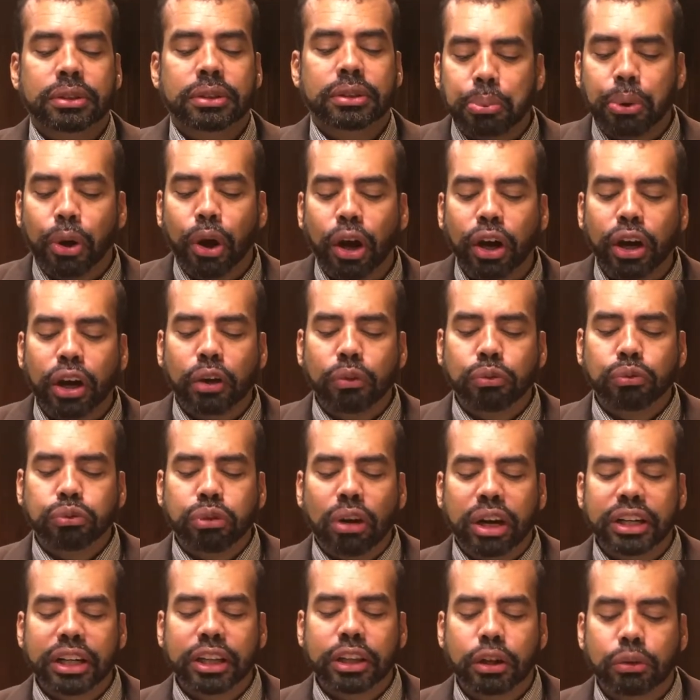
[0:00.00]
Part of
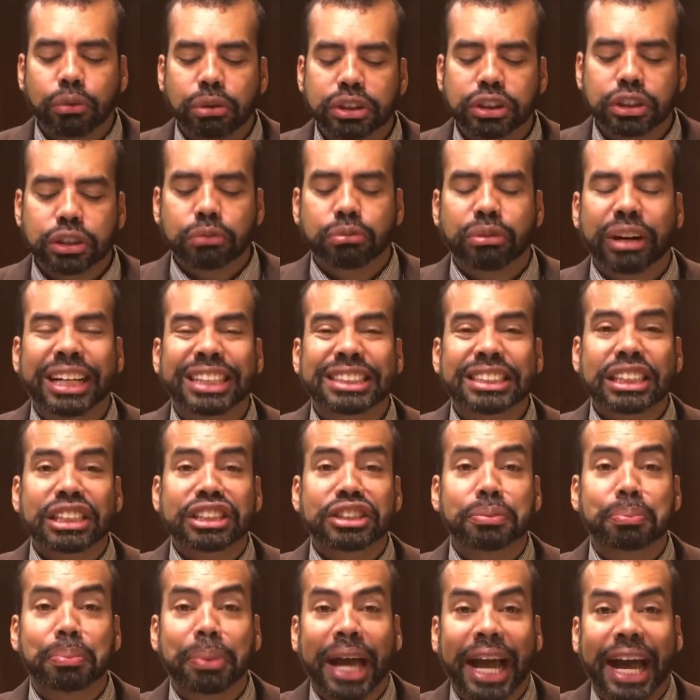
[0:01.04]
running the Christian race
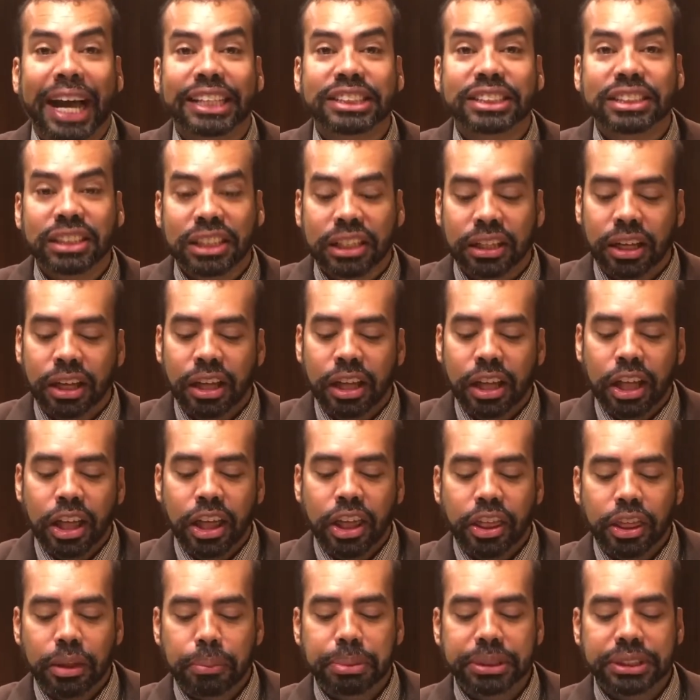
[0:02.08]
is passing
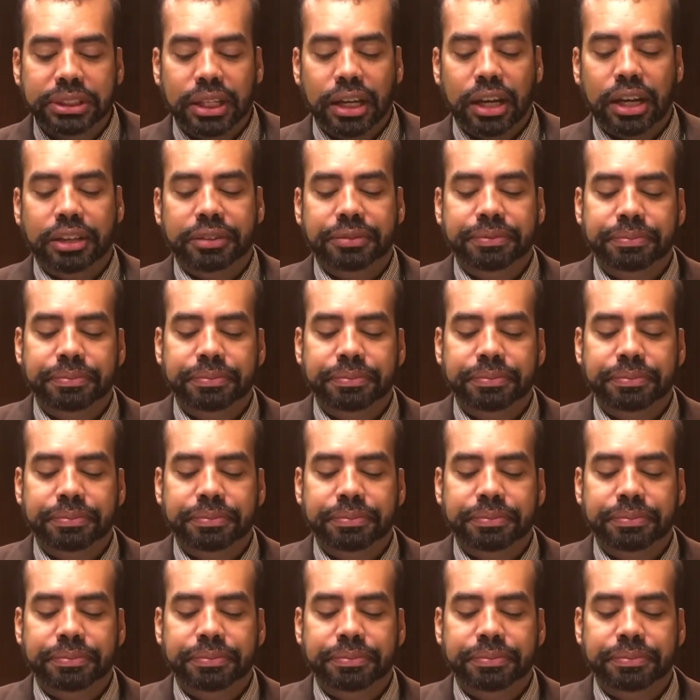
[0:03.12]
the baton.